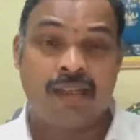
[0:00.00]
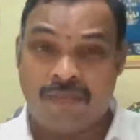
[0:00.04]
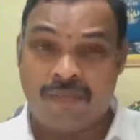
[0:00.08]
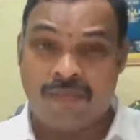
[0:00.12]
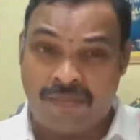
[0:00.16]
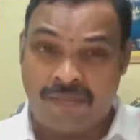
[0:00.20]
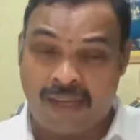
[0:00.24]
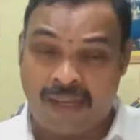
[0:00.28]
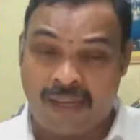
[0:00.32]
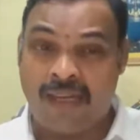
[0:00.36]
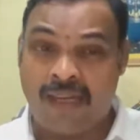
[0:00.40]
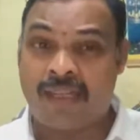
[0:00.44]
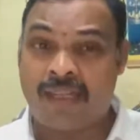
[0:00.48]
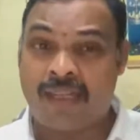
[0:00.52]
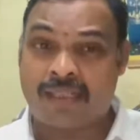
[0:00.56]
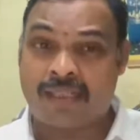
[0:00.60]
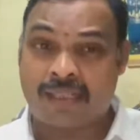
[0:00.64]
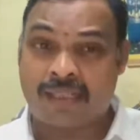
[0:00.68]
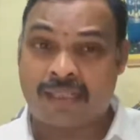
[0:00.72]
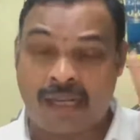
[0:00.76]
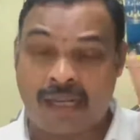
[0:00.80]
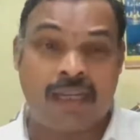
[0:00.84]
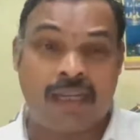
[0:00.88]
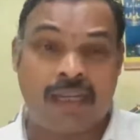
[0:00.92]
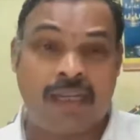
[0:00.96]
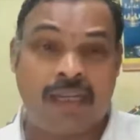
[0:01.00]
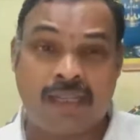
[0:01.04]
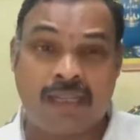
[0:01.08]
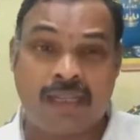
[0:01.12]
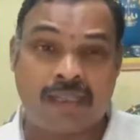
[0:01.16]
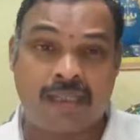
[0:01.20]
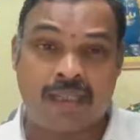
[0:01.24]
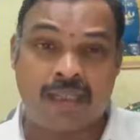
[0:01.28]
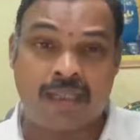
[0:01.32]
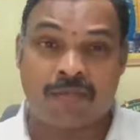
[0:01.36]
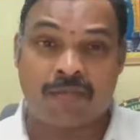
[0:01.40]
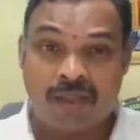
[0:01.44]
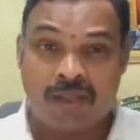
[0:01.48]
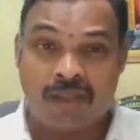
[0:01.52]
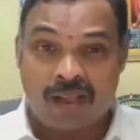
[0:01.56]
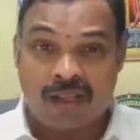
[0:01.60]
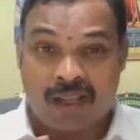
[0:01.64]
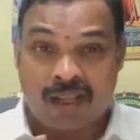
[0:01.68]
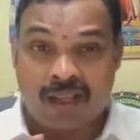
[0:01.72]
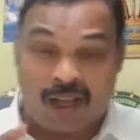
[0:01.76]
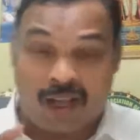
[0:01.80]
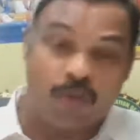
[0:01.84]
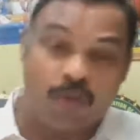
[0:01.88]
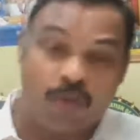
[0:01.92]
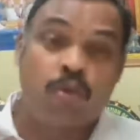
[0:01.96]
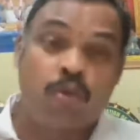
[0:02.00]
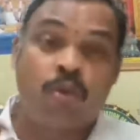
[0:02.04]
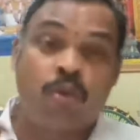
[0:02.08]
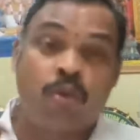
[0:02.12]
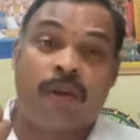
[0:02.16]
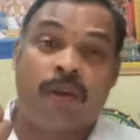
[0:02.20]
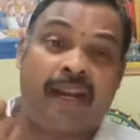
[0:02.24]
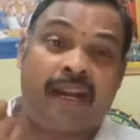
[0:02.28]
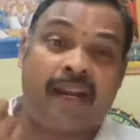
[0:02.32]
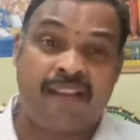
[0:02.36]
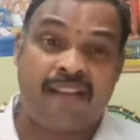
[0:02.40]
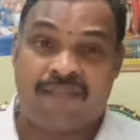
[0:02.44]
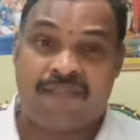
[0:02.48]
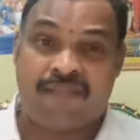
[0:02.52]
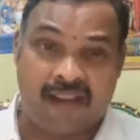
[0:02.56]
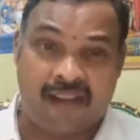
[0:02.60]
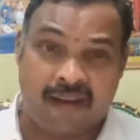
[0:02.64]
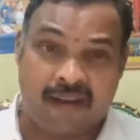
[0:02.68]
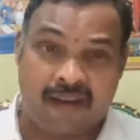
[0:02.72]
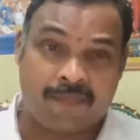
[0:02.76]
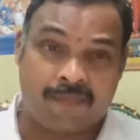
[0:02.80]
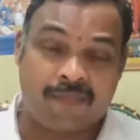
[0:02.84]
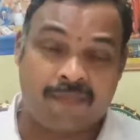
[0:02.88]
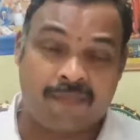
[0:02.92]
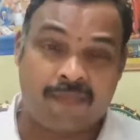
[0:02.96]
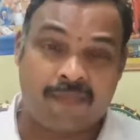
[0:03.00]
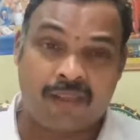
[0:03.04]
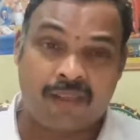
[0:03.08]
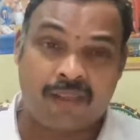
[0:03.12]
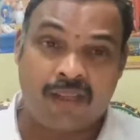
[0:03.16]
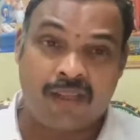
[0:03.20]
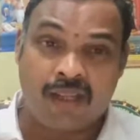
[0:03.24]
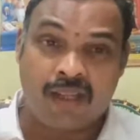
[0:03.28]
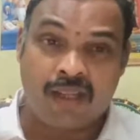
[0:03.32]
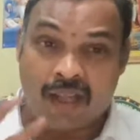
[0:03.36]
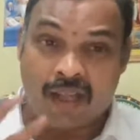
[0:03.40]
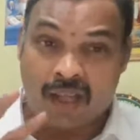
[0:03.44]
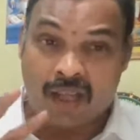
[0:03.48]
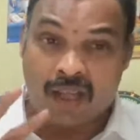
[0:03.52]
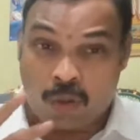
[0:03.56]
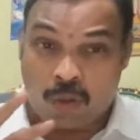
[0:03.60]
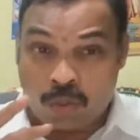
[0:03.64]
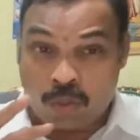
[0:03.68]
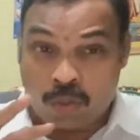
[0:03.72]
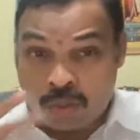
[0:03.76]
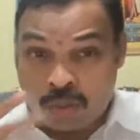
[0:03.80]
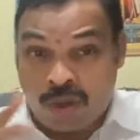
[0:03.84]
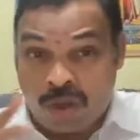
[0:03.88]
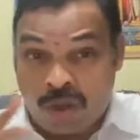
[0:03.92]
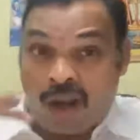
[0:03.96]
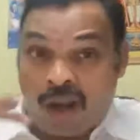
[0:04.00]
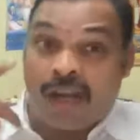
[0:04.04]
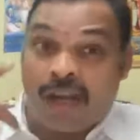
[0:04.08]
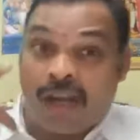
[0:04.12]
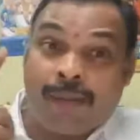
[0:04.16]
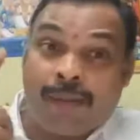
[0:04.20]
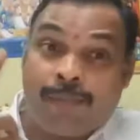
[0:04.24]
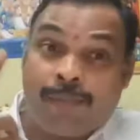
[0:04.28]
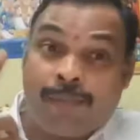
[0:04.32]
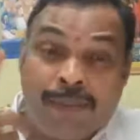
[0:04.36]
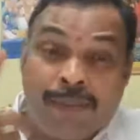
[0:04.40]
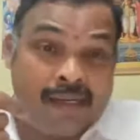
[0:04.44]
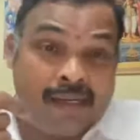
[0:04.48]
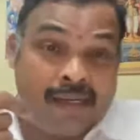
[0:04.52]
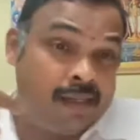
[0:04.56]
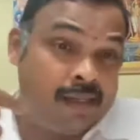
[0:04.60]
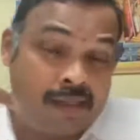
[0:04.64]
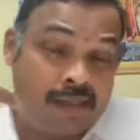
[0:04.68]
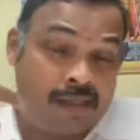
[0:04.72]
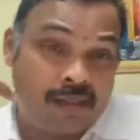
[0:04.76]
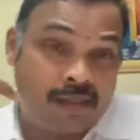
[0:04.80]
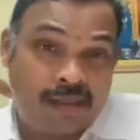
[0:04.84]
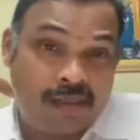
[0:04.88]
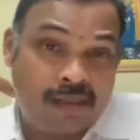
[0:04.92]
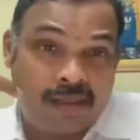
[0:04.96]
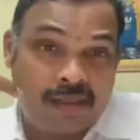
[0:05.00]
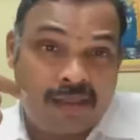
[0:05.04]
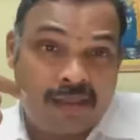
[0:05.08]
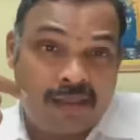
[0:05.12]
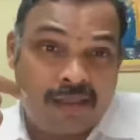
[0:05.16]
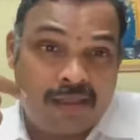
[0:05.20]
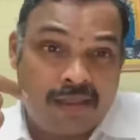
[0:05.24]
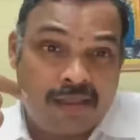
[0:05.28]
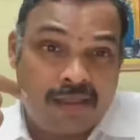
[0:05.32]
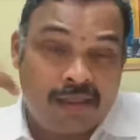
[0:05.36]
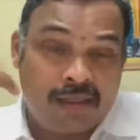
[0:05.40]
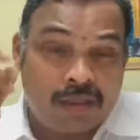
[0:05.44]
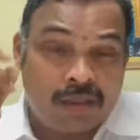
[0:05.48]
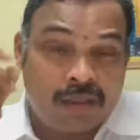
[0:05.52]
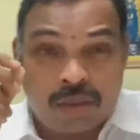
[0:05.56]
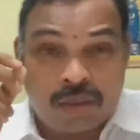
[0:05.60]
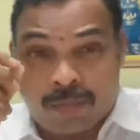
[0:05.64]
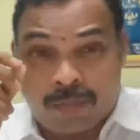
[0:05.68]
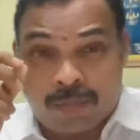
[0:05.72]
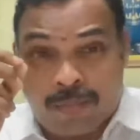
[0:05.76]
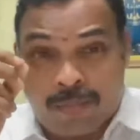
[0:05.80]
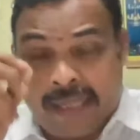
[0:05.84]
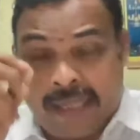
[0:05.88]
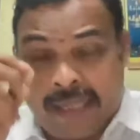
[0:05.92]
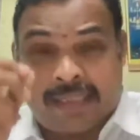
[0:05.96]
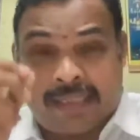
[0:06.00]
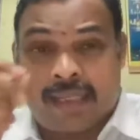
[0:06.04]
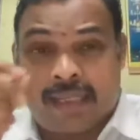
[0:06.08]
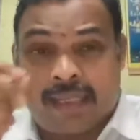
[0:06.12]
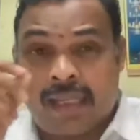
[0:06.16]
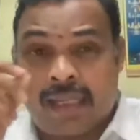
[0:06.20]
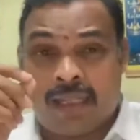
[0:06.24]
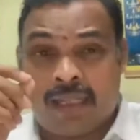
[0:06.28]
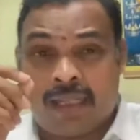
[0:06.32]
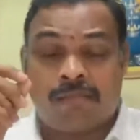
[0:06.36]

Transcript: Failures can teach them how to rectify, how to not repeat it. So please tell them